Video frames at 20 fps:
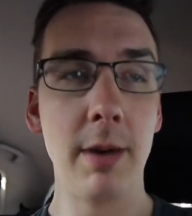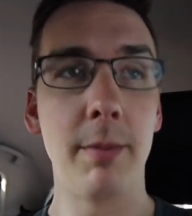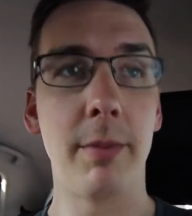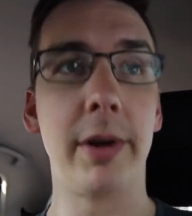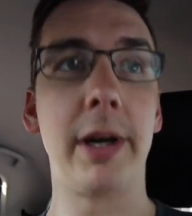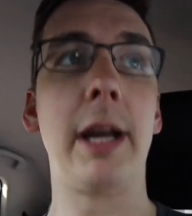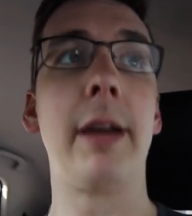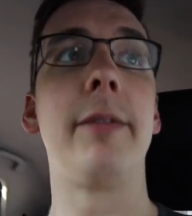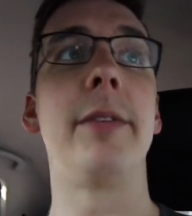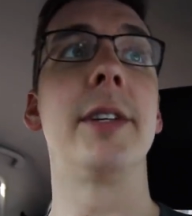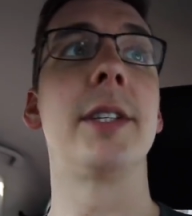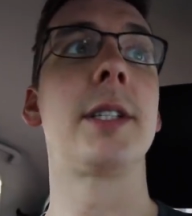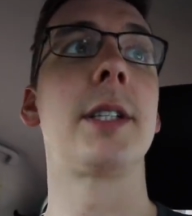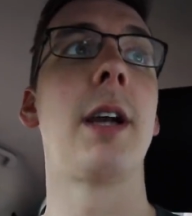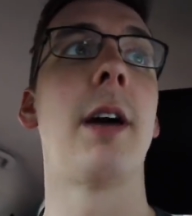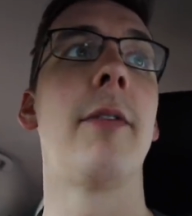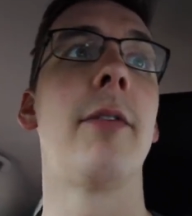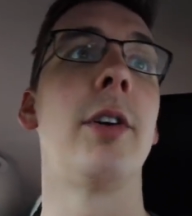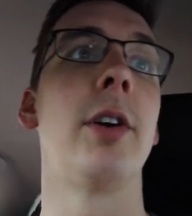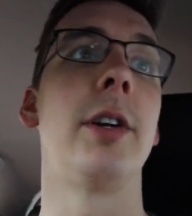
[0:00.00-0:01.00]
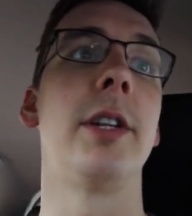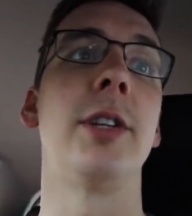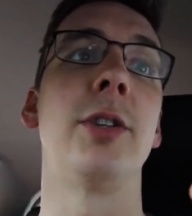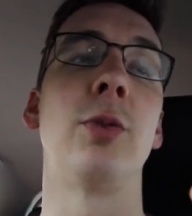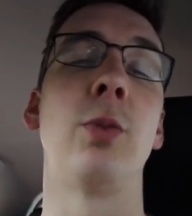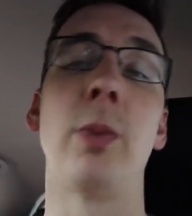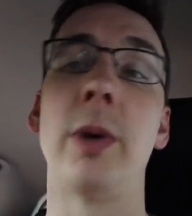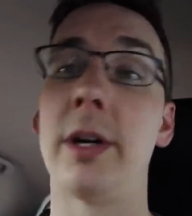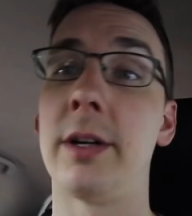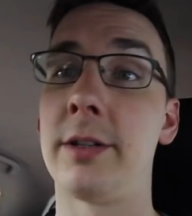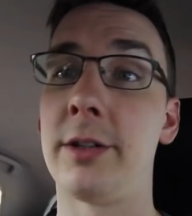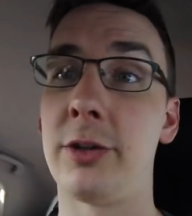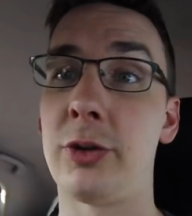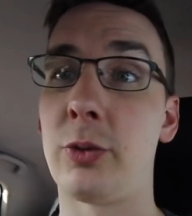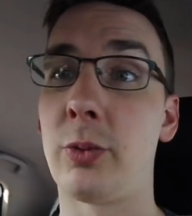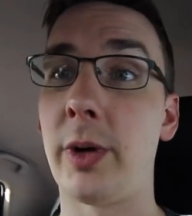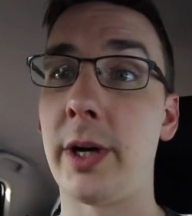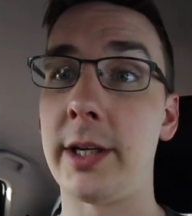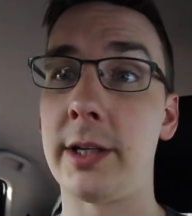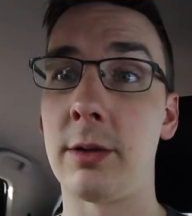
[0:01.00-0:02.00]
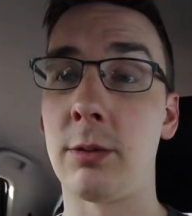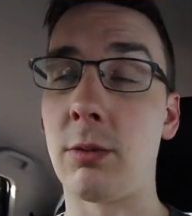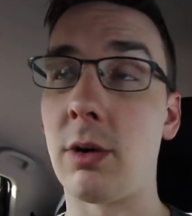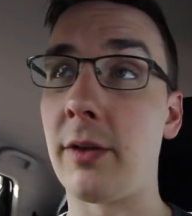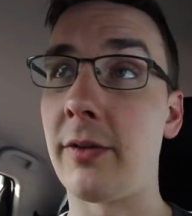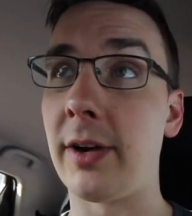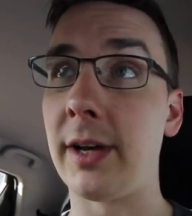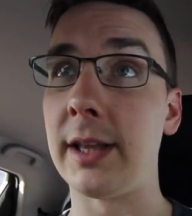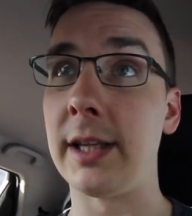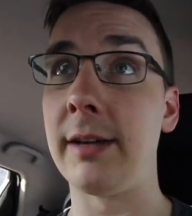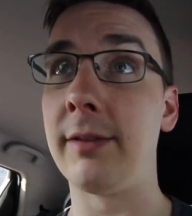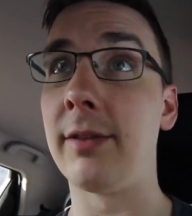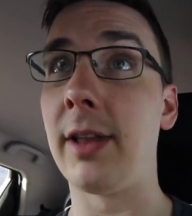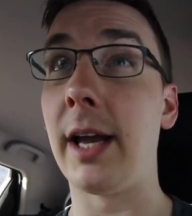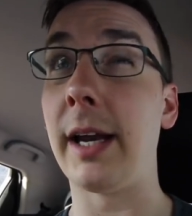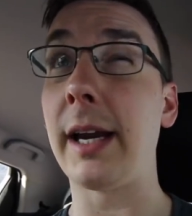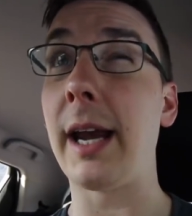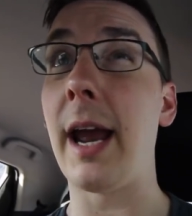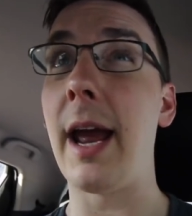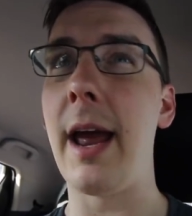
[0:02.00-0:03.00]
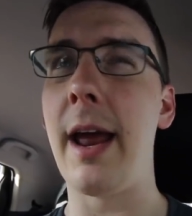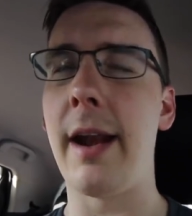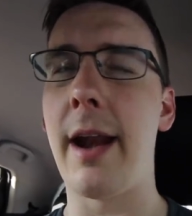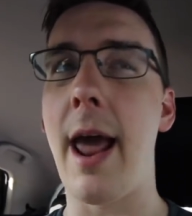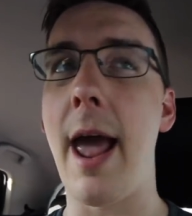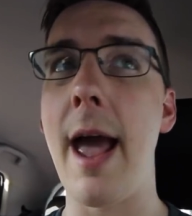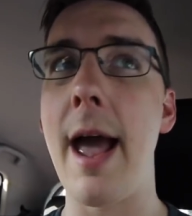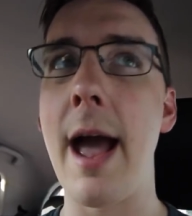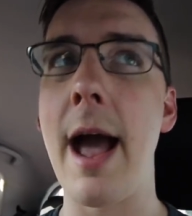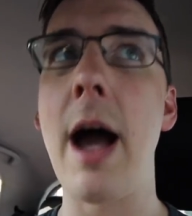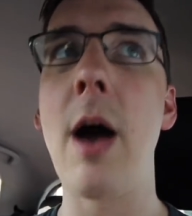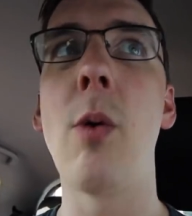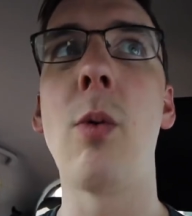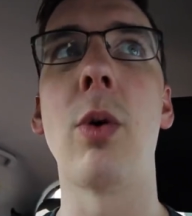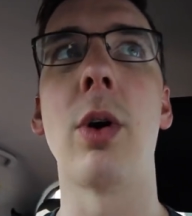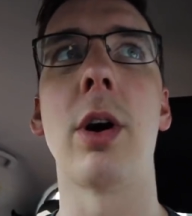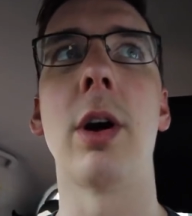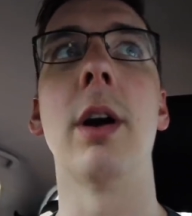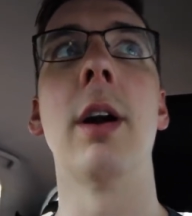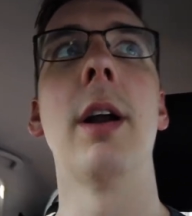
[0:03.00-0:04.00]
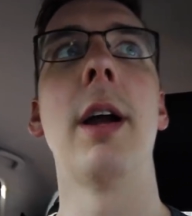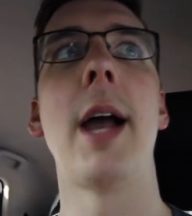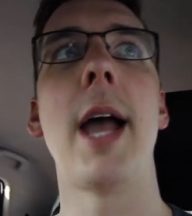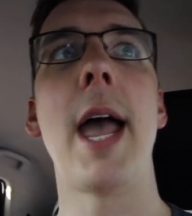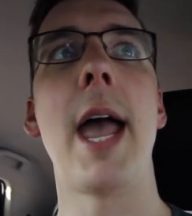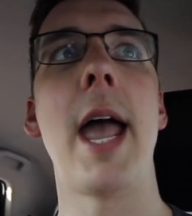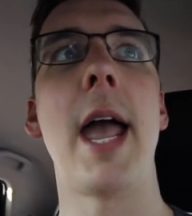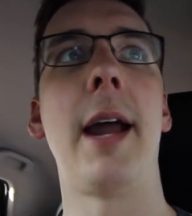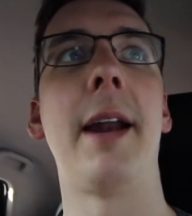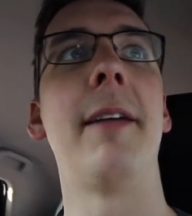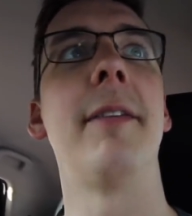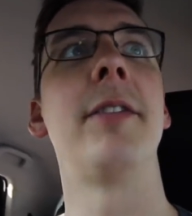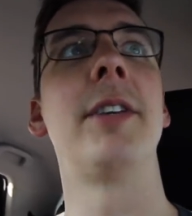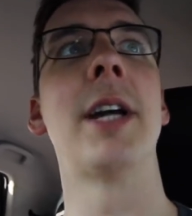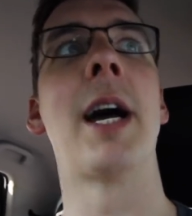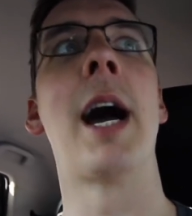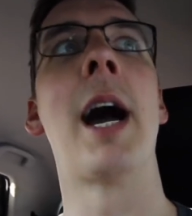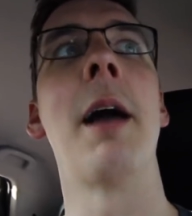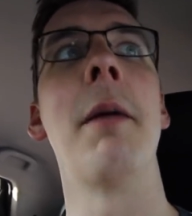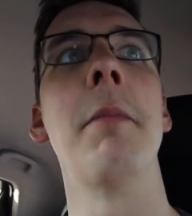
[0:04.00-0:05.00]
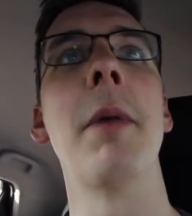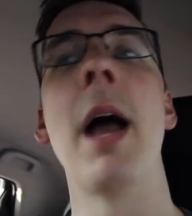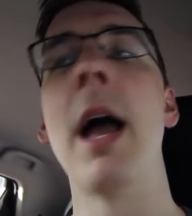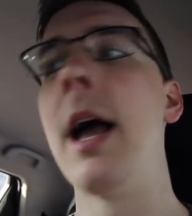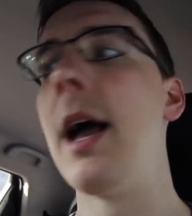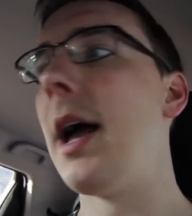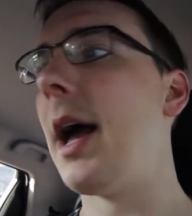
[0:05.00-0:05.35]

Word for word: But I've discovered this weird situation where if I leave like an hour ahead of time,